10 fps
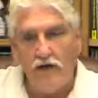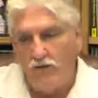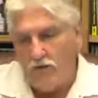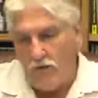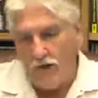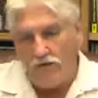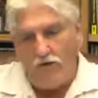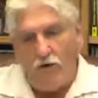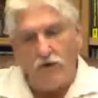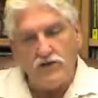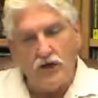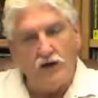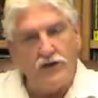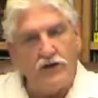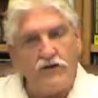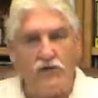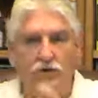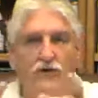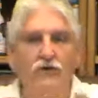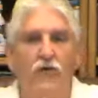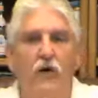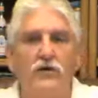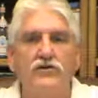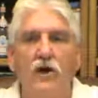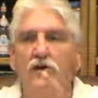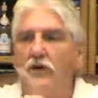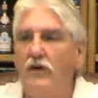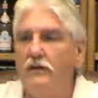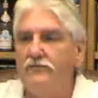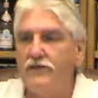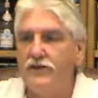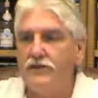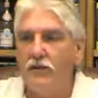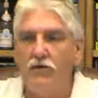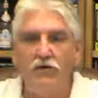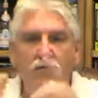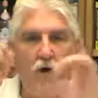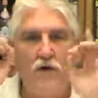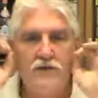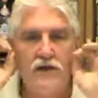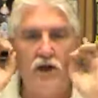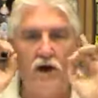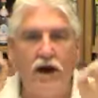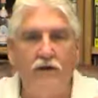When you want to focus on a tissue, when you focus on your lymph system, you're focusing on